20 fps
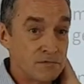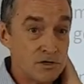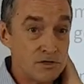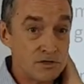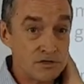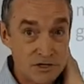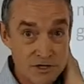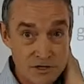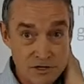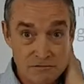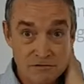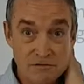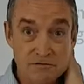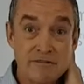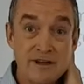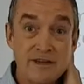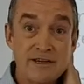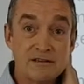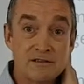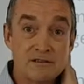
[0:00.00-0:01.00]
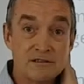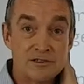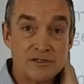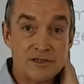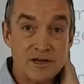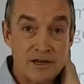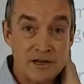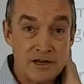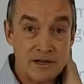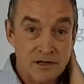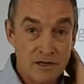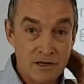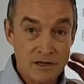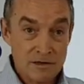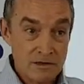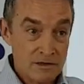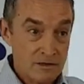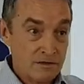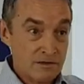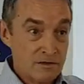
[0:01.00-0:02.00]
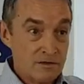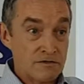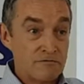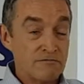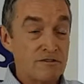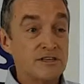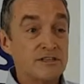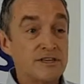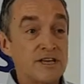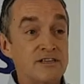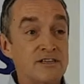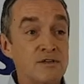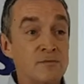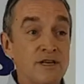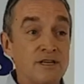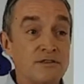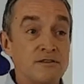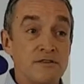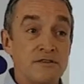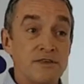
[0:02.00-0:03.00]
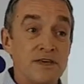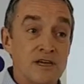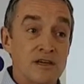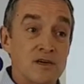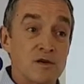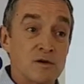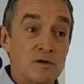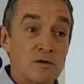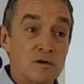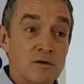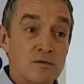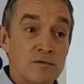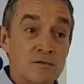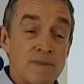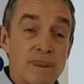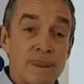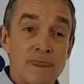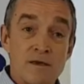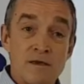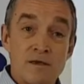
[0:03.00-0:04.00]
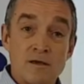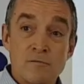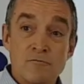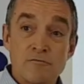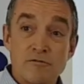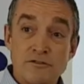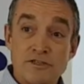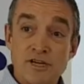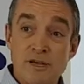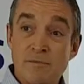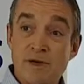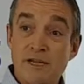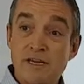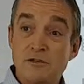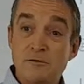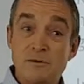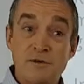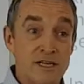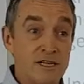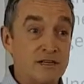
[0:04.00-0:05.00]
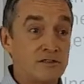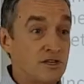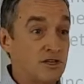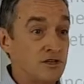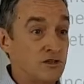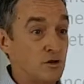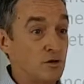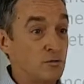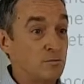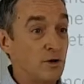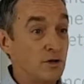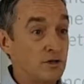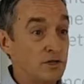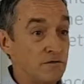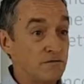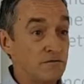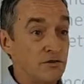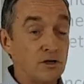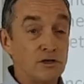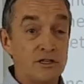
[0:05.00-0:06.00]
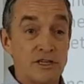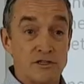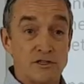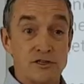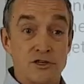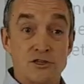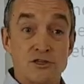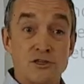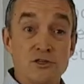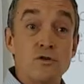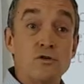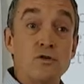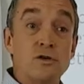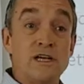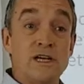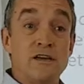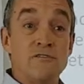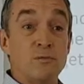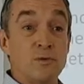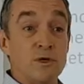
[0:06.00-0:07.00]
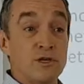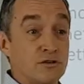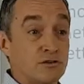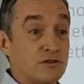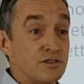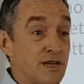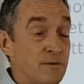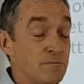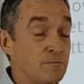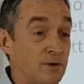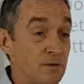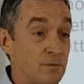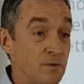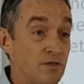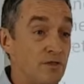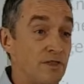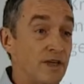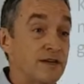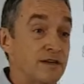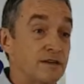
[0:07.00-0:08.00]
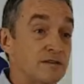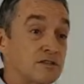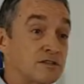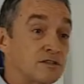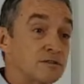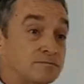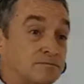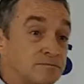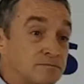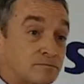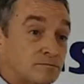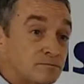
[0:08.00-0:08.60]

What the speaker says: There's a great 3-centimetre-thick Project Management Institute body of knowledge. Surely if we just implement that.